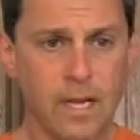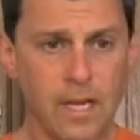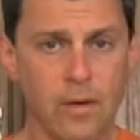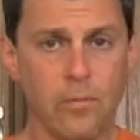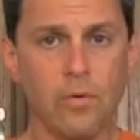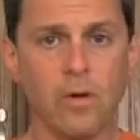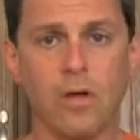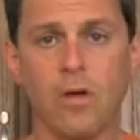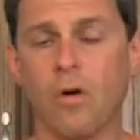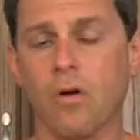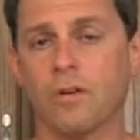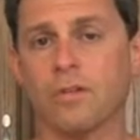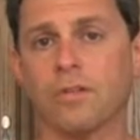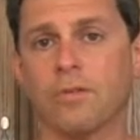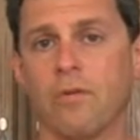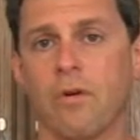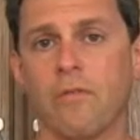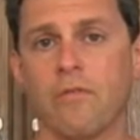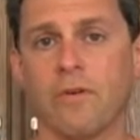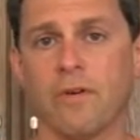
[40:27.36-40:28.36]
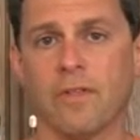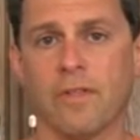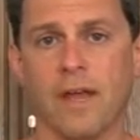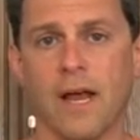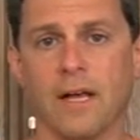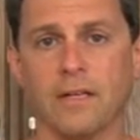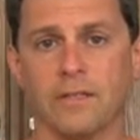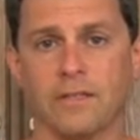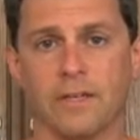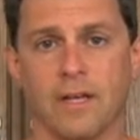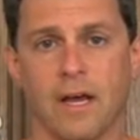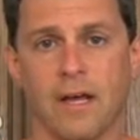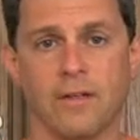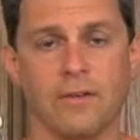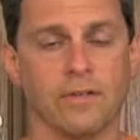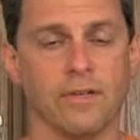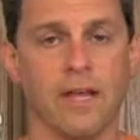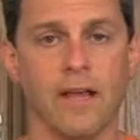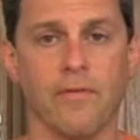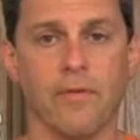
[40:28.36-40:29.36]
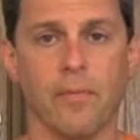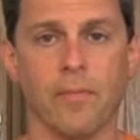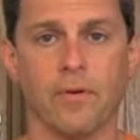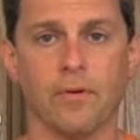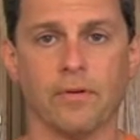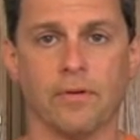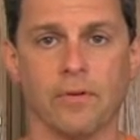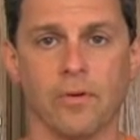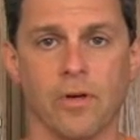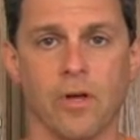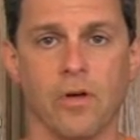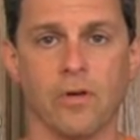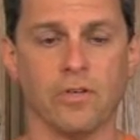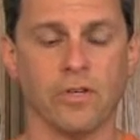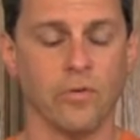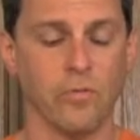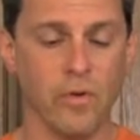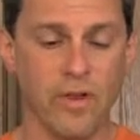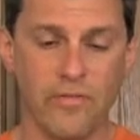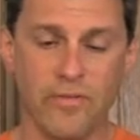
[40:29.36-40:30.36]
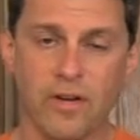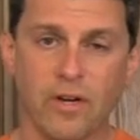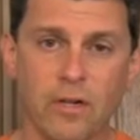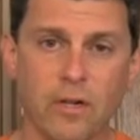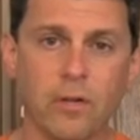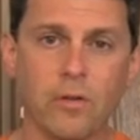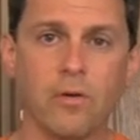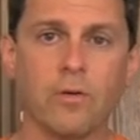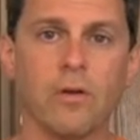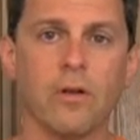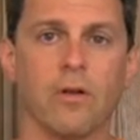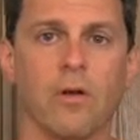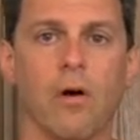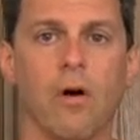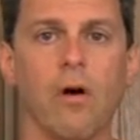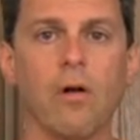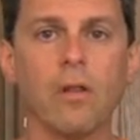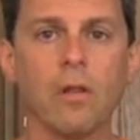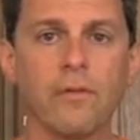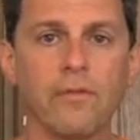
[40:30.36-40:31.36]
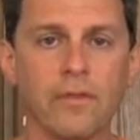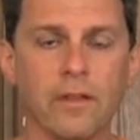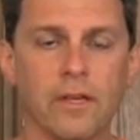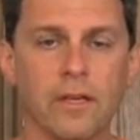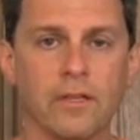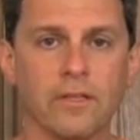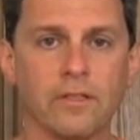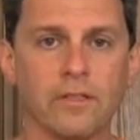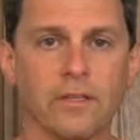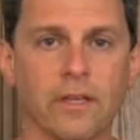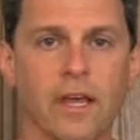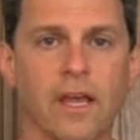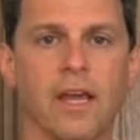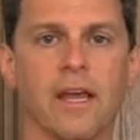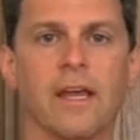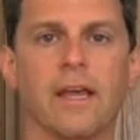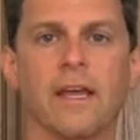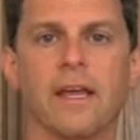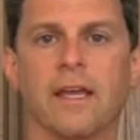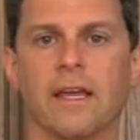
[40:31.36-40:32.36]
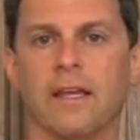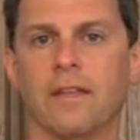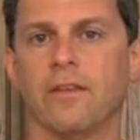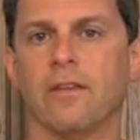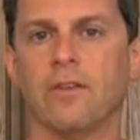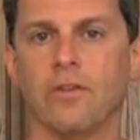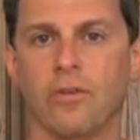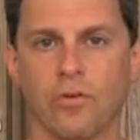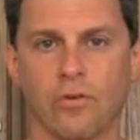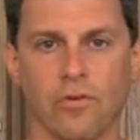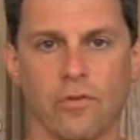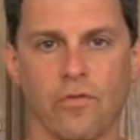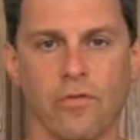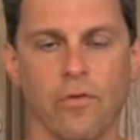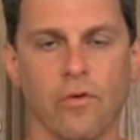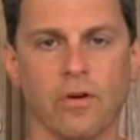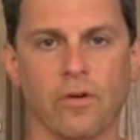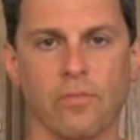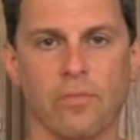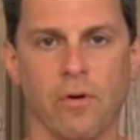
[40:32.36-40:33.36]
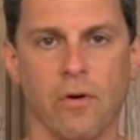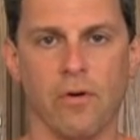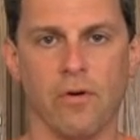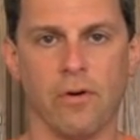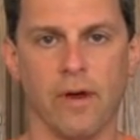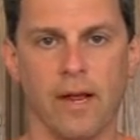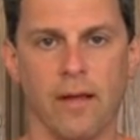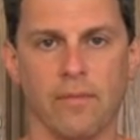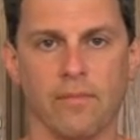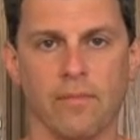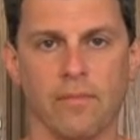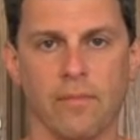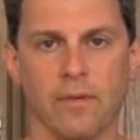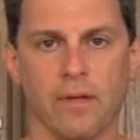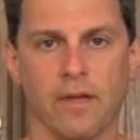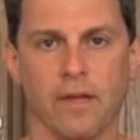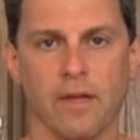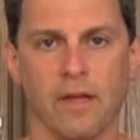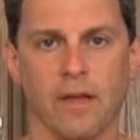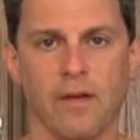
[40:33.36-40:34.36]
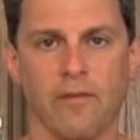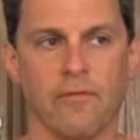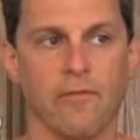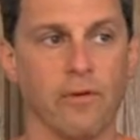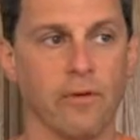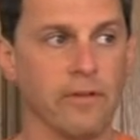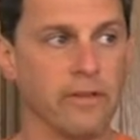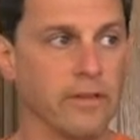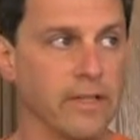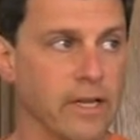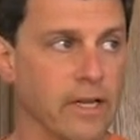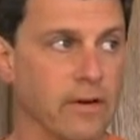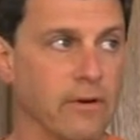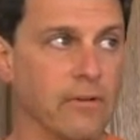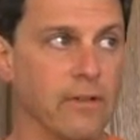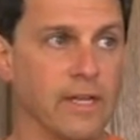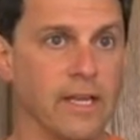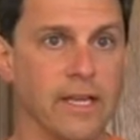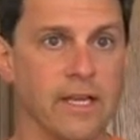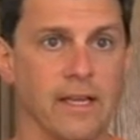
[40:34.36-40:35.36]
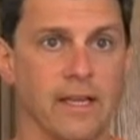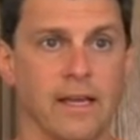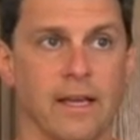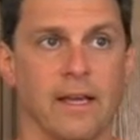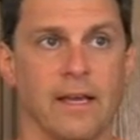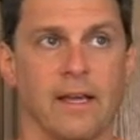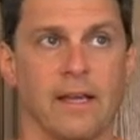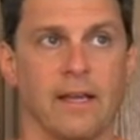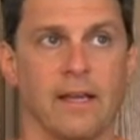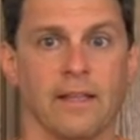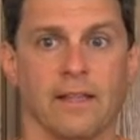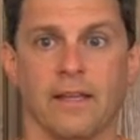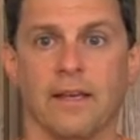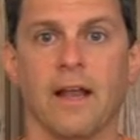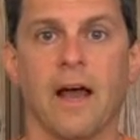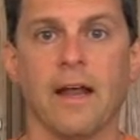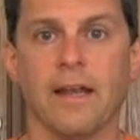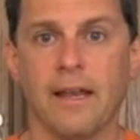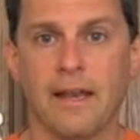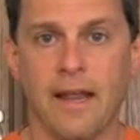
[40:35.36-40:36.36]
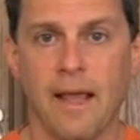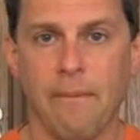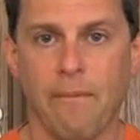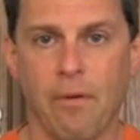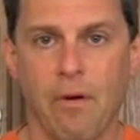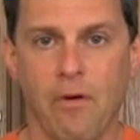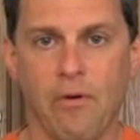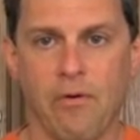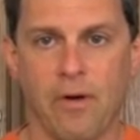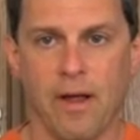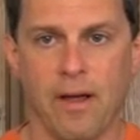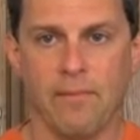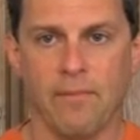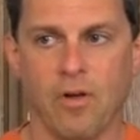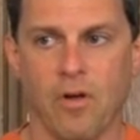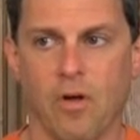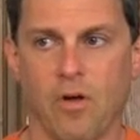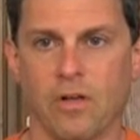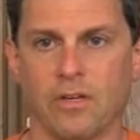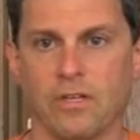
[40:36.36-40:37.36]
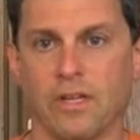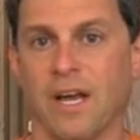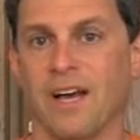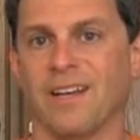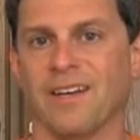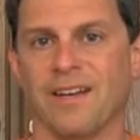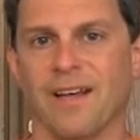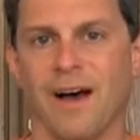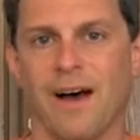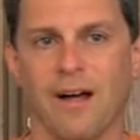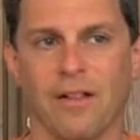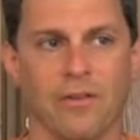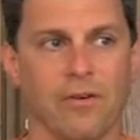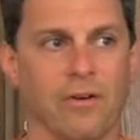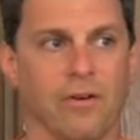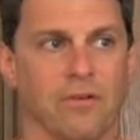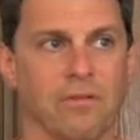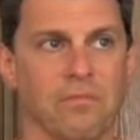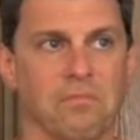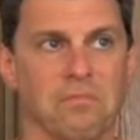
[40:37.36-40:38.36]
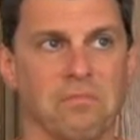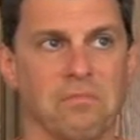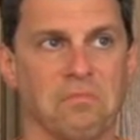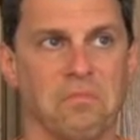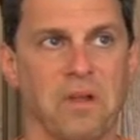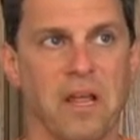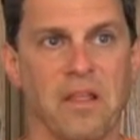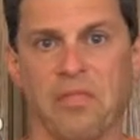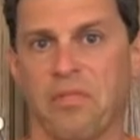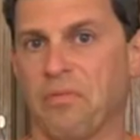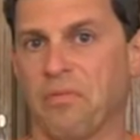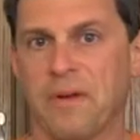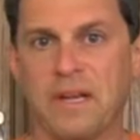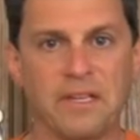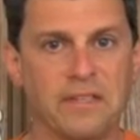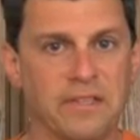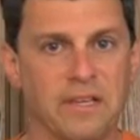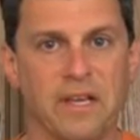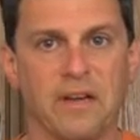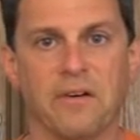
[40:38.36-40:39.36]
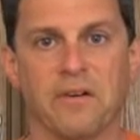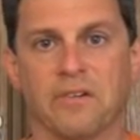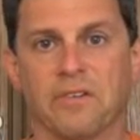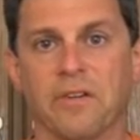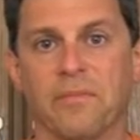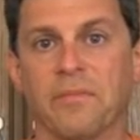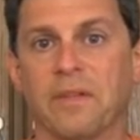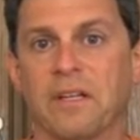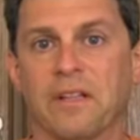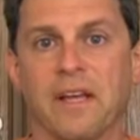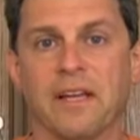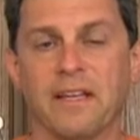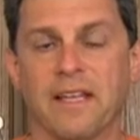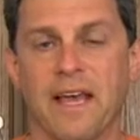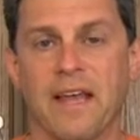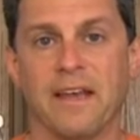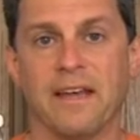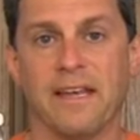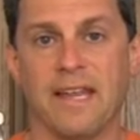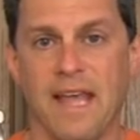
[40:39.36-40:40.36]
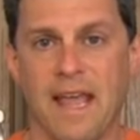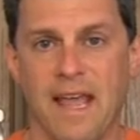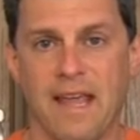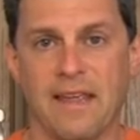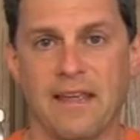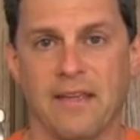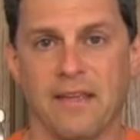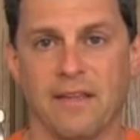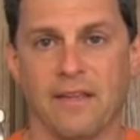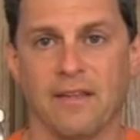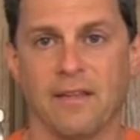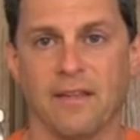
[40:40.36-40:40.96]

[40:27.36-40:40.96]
It would cost you over $1,000 to have a personal coach. And we've included all of this in the Nutriforce program. For literally, the 90-day program costs $1.03 or something like that a day.